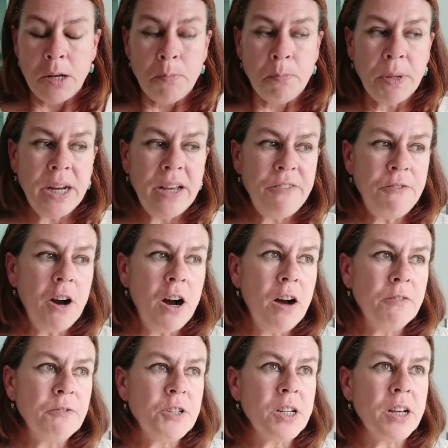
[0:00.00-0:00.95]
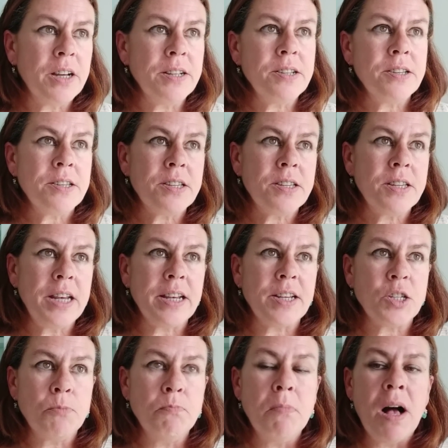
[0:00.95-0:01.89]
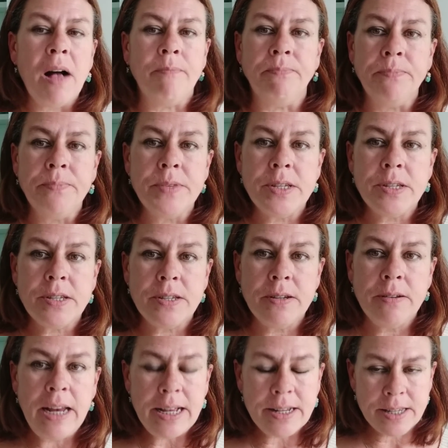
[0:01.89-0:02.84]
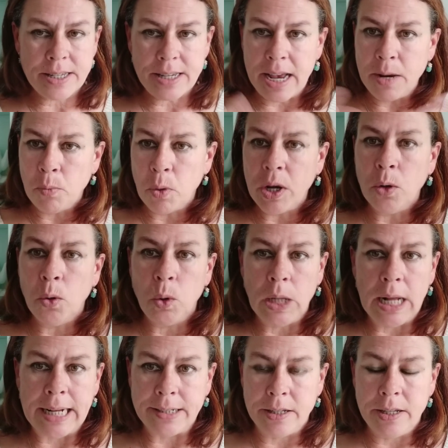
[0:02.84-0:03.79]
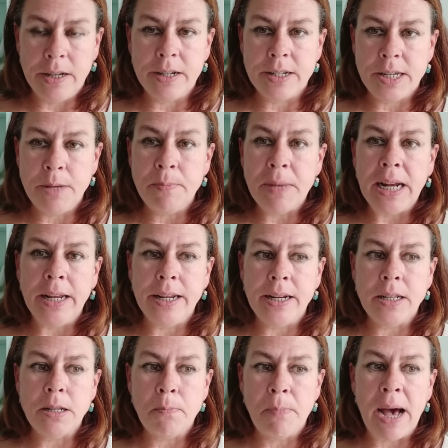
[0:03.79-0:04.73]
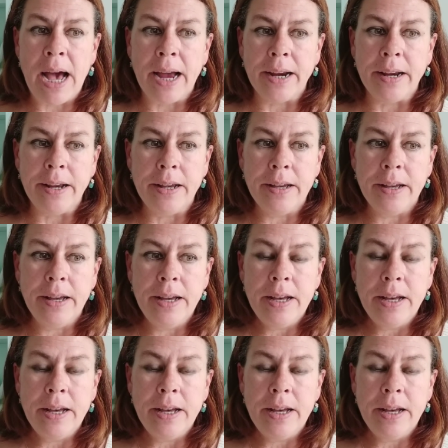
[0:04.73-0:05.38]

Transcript: But if after 6 months, let's say we all had $30 million in the bank,